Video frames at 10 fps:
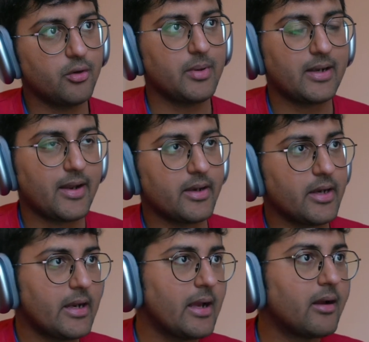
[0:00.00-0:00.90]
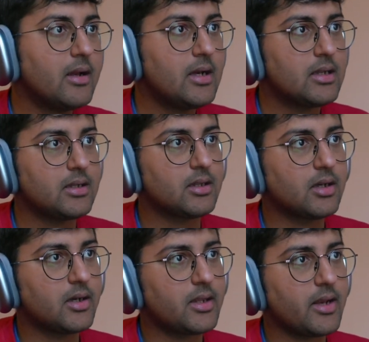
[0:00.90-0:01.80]
know, big tech in India. The
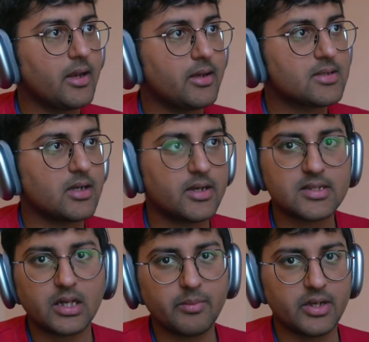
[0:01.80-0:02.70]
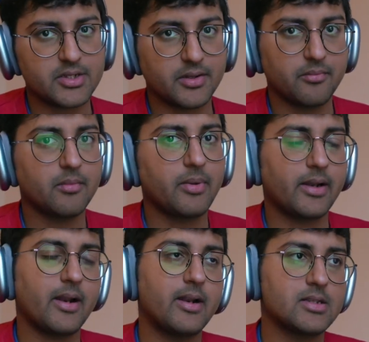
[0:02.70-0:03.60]
third thing is a discrimination.
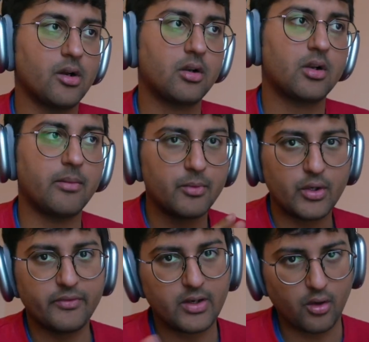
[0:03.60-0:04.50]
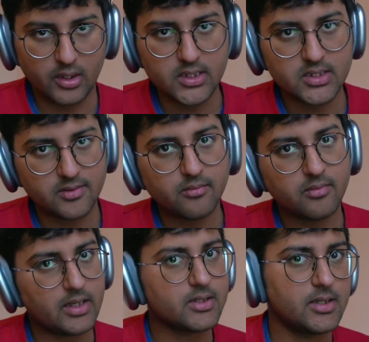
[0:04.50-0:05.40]
Big tech does not come to every college,
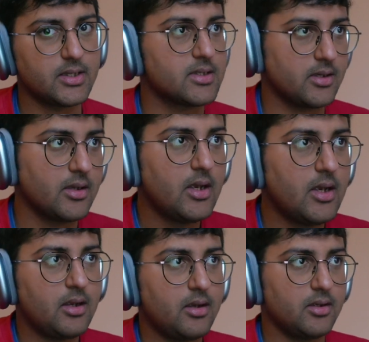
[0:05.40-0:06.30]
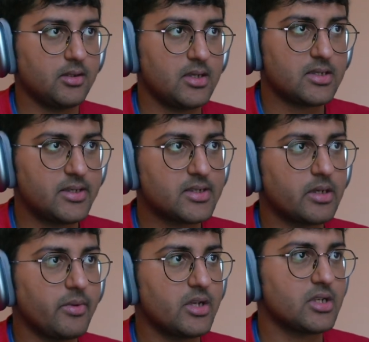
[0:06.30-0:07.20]
right? So there's a uh, there's a
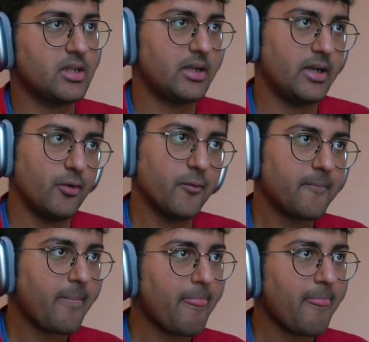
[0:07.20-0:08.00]
discrimination that they do.